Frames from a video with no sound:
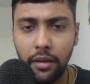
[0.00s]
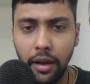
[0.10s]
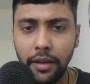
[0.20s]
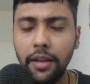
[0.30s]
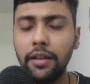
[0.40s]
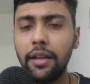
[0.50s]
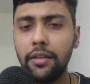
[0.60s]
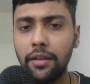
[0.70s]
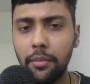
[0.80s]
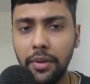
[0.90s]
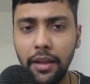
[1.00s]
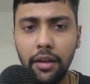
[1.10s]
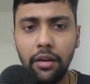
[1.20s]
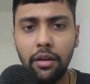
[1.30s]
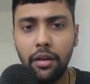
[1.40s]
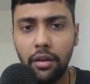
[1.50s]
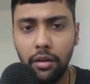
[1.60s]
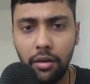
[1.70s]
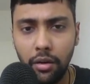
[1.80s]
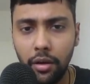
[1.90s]
I think there's something
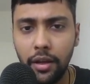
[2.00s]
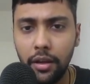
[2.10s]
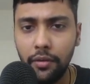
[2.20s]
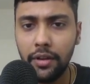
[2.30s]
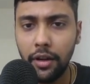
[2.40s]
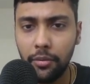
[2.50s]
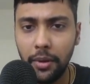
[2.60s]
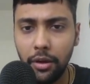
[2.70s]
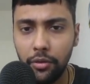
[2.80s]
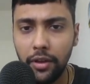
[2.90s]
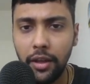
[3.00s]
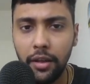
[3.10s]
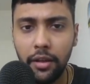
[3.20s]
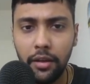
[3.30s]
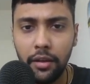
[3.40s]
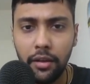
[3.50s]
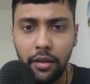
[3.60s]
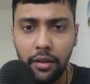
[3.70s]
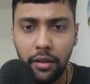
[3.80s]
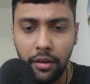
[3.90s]
wrong here with respect to C.
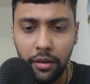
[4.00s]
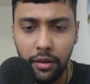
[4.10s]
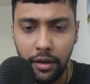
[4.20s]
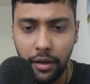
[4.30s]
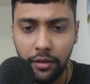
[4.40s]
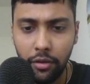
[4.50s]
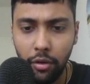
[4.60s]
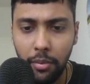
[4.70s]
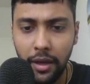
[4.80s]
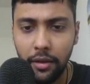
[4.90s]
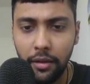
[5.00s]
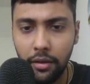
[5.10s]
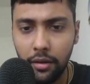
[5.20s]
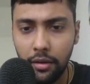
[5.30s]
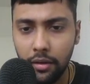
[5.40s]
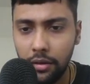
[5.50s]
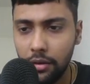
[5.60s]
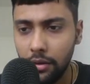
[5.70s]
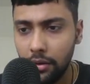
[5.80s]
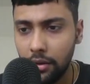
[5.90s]
Let's go back here.
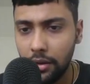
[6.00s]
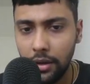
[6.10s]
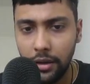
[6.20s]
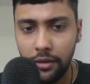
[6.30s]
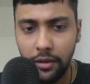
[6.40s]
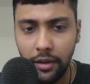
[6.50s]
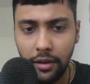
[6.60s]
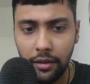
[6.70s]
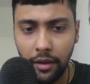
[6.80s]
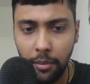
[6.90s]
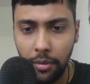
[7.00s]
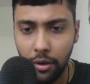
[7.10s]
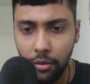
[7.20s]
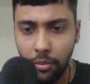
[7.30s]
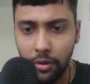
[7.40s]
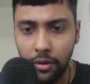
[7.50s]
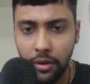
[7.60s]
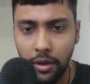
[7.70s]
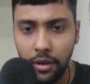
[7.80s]
Let's see the sample output.